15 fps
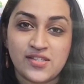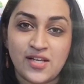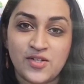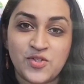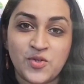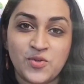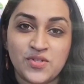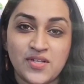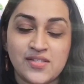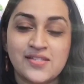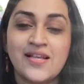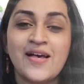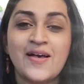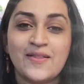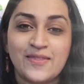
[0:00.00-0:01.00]
and tutors,
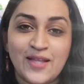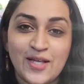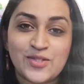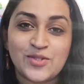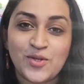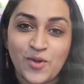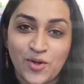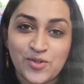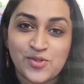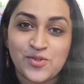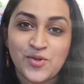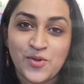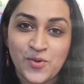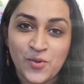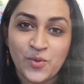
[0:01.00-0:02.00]
they should also
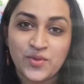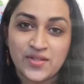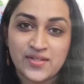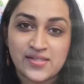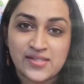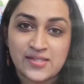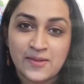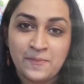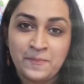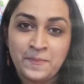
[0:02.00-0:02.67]
know this.